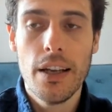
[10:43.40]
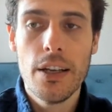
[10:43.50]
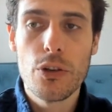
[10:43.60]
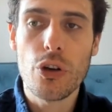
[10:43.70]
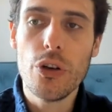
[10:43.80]

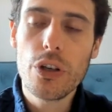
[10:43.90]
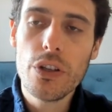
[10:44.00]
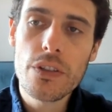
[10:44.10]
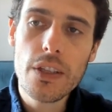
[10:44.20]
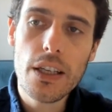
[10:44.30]
So you can
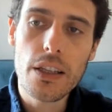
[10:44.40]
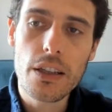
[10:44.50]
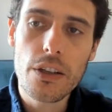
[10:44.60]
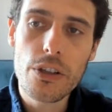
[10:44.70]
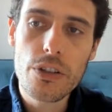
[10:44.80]
see that
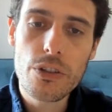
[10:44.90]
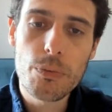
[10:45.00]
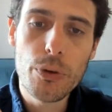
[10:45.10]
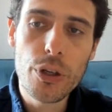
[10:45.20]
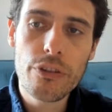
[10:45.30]
there is this
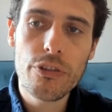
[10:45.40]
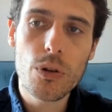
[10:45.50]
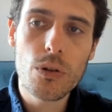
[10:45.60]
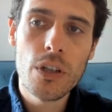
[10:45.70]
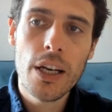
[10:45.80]

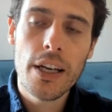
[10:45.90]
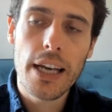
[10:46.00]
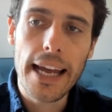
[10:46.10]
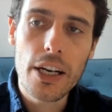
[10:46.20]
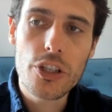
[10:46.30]
beautiful
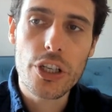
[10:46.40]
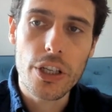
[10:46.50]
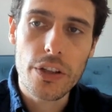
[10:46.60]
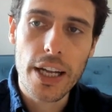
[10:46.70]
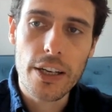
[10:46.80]

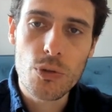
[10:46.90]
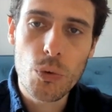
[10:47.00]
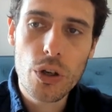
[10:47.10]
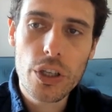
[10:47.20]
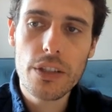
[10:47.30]
energy that is
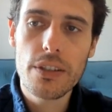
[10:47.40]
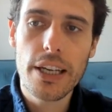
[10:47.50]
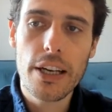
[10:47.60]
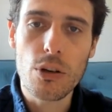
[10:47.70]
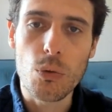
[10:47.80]
working
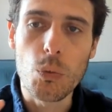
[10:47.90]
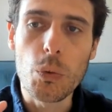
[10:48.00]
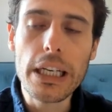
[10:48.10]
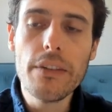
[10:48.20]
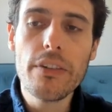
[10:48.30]
together,
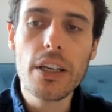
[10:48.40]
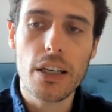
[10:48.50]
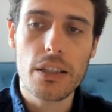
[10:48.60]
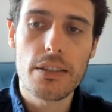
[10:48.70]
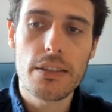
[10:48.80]
weaving
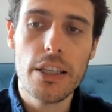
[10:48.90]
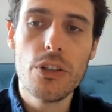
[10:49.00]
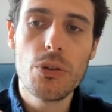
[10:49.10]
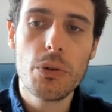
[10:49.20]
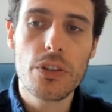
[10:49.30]
us
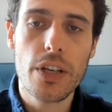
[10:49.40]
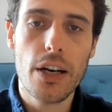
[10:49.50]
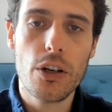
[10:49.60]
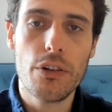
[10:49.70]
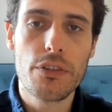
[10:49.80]
into a state
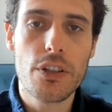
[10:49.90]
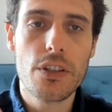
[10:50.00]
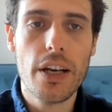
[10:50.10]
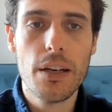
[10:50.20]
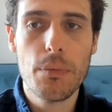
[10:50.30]
of
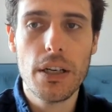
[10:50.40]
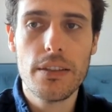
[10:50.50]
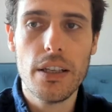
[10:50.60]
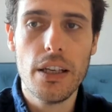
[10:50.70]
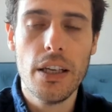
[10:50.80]

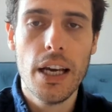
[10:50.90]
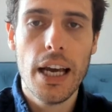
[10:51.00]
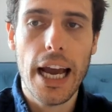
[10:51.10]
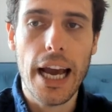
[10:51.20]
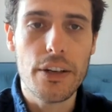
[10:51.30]
sustainability
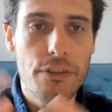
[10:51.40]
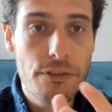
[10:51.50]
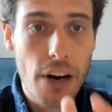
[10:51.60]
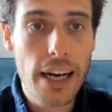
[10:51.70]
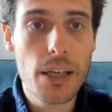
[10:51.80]
and
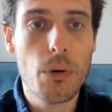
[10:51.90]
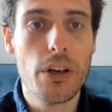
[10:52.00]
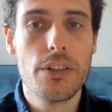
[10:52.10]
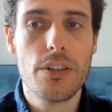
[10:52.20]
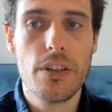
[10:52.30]
defining what
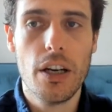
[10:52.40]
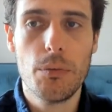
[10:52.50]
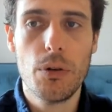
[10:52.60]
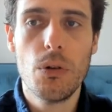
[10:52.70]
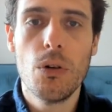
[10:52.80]
is
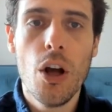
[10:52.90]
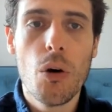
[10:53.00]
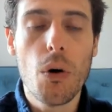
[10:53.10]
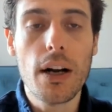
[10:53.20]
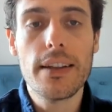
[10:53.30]
sustainable,
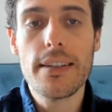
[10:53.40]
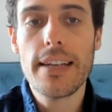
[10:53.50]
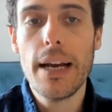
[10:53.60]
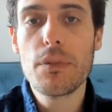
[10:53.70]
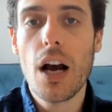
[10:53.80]
while at the
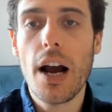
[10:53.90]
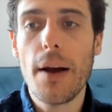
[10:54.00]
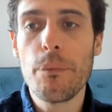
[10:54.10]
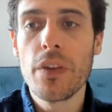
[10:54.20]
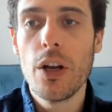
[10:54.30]
same
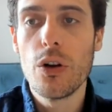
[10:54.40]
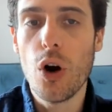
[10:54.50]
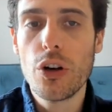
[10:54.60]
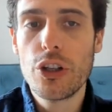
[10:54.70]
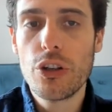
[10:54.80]
time
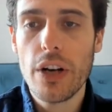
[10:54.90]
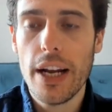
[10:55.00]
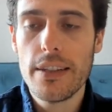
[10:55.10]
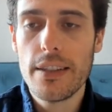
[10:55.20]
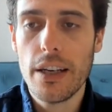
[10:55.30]
not
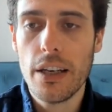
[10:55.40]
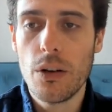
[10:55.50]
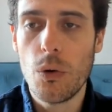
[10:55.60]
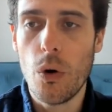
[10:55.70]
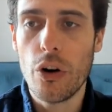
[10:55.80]
creating
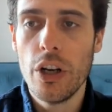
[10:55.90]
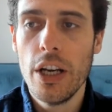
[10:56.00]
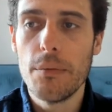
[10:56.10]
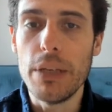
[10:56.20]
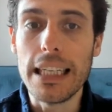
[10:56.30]
or
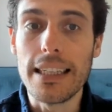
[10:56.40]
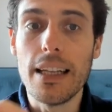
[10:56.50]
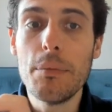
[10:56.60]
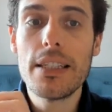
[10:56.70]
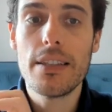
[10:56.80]
being
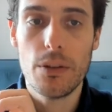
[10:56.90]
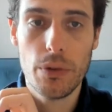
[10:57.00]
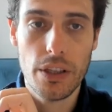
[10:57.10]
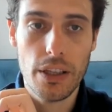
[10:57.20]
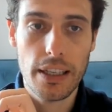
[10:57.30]
limited
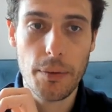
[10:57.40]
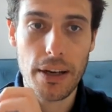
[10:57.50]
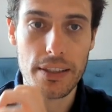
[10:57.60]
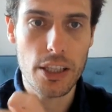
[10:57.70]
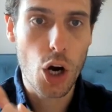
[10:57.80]
within that
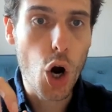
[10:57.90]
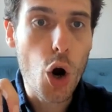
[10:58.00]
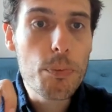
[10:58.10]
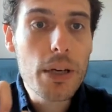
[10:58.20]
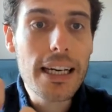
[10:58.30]
capacity,
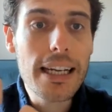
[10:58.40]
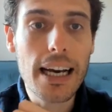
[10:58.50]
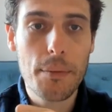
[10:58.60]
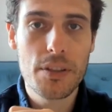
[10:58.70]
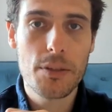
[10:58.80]
opening
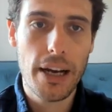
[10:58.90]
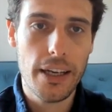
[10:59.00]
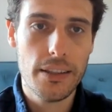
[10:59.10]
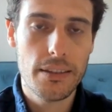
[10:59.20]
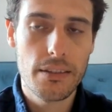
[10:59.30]
up
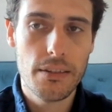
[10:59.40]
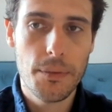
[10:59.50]
space.